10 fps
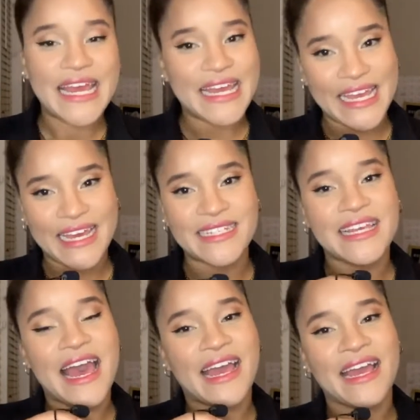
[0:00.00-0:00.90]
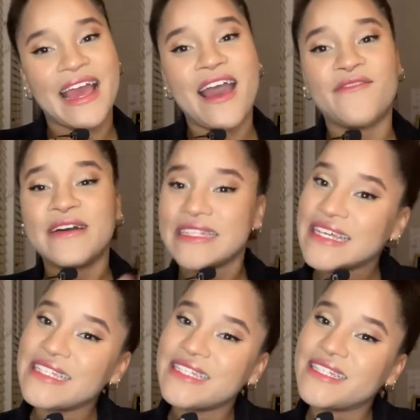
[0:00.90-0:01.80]
And I have a
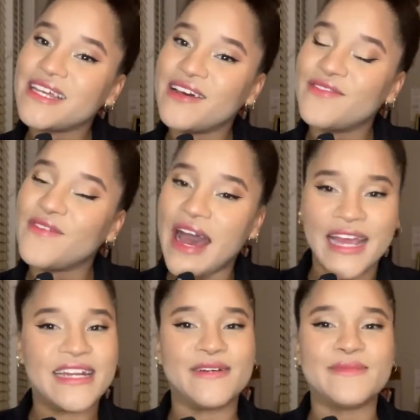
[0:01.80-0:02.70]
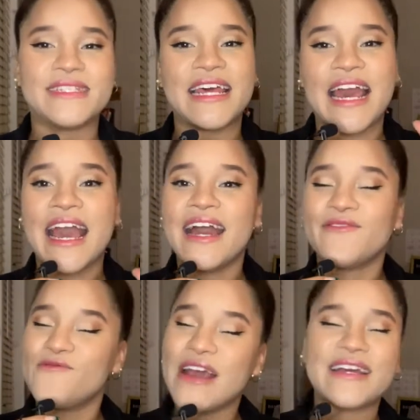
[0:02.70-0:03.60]
list of items that I
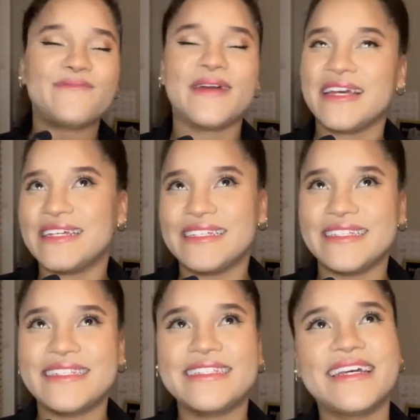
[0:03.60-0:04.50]
recommend